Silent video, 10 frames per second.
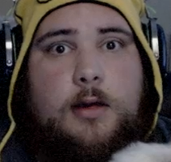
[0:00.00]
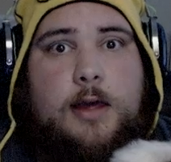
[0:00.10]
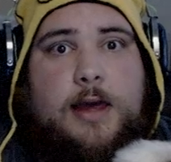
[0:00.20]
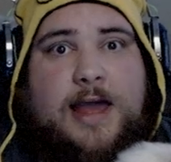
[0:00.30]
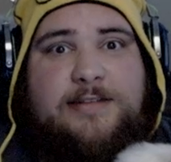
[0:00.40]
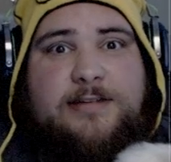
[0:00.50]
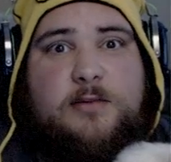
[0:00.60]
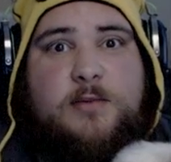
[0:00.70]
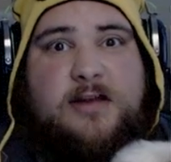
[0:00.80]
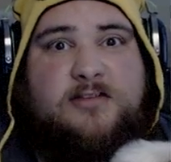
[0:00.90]
Hey
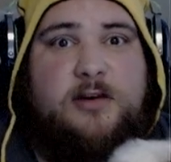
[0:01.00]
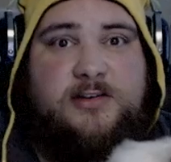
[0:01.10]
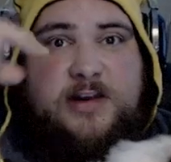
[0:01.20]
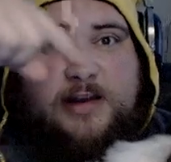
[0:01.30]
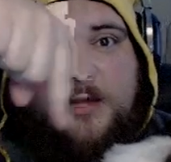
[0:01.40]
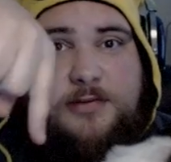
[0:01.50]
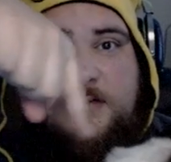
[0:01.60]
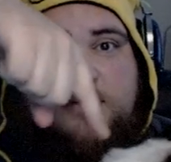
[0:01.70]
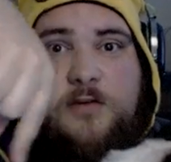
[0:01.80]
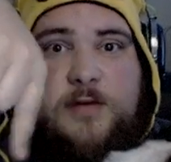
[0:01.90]
guys, make sure to check out
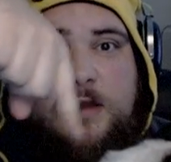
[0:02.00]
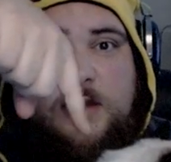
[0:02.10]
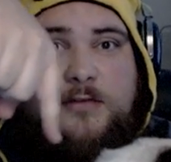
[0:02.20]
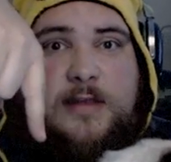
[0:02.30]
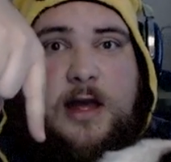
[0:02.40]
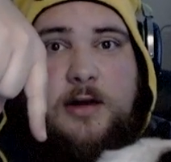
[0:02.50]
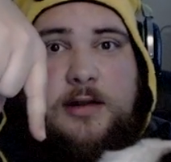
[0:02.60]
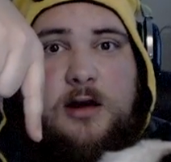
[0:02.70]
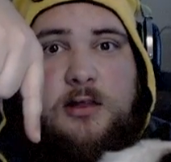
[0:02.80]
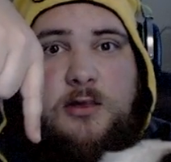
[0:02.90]
these two videos down
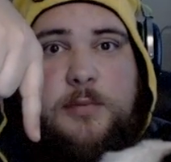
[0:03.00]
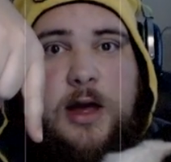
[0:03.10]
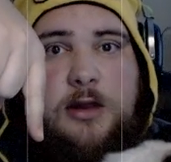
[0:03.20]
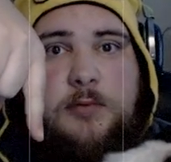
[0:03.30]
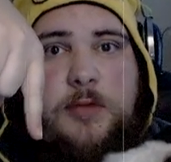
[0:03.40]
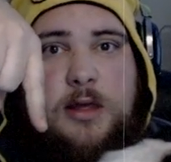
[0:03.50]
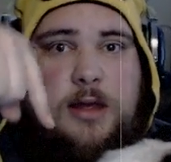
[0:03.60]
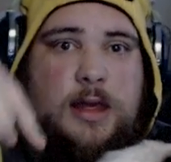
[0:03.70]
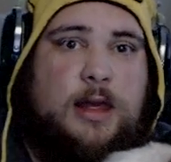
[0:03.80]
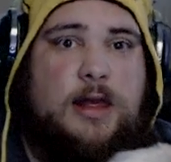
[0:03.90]
here in the bottom
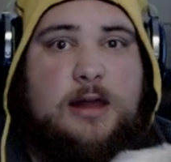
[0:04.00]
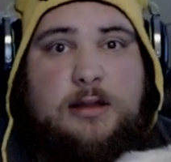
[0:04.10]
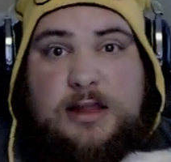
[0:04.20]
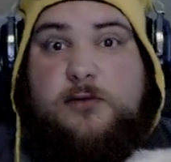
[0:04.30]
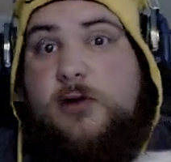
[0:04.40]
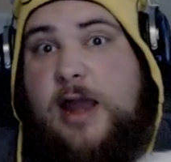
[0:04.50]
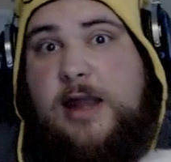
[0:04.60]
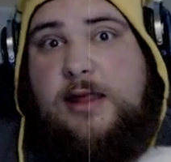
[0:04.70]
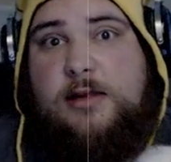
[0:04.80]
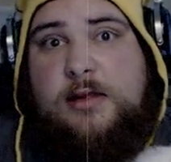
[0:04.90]
and leave a
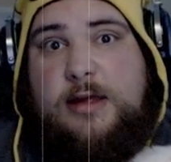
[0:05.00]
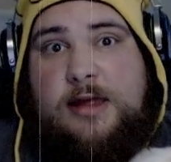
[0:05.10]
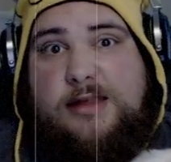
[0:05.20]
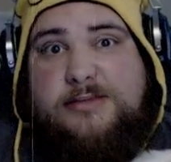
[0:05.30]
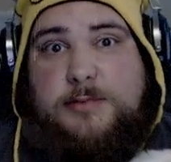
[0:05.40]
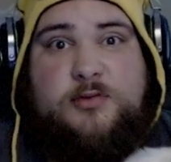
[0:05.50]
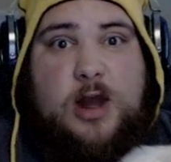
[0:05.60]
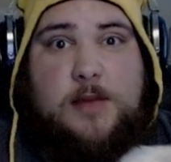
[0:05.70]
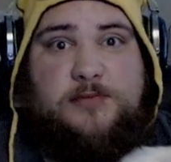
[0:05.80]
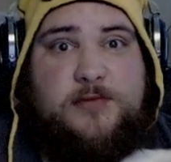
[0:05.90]
rating and
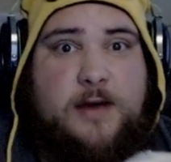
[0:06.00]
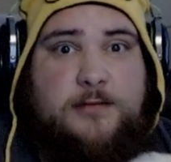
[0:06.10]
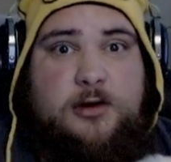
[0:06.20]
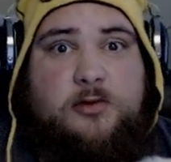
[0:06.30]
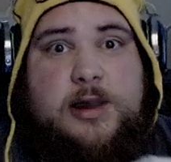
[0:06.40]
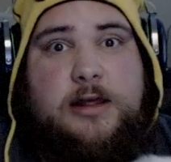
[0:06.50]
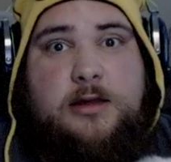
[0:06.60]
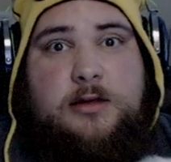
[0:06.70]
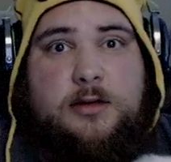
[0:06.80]
subscribe if you haven't already.